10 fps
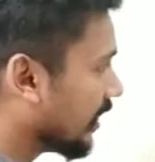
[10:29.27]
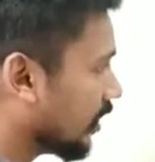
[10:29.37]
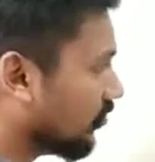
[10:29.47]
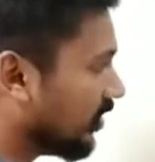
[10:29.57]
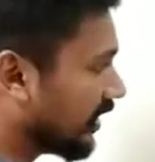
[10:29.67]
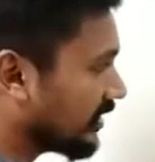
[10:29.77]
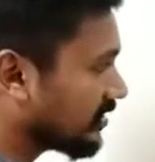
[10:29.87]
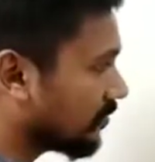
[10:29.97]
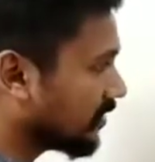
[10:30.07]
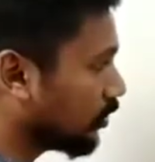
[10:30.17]
Now we can
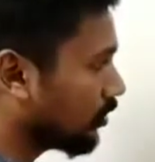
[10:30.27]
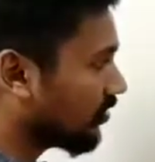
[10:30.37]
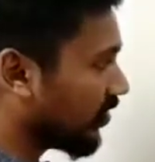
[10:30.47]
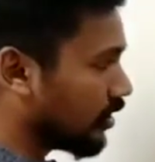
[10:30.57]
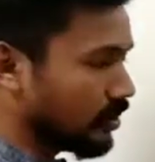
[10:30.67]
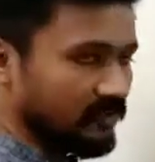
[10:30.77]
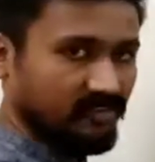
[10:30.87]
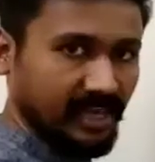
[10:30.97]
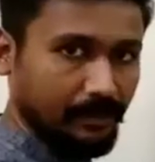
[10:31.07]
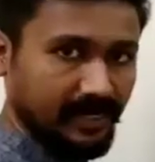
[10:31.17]
substitute the value of
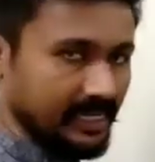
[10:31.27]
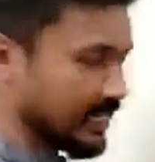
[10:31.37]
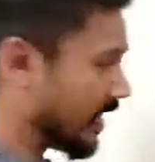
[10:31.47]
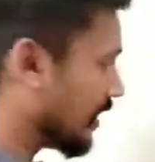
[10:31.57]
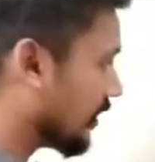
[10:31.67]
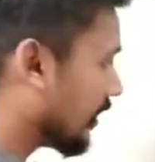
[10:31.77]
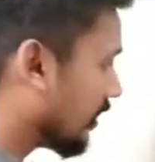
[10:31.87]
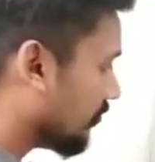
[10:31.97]
capital N.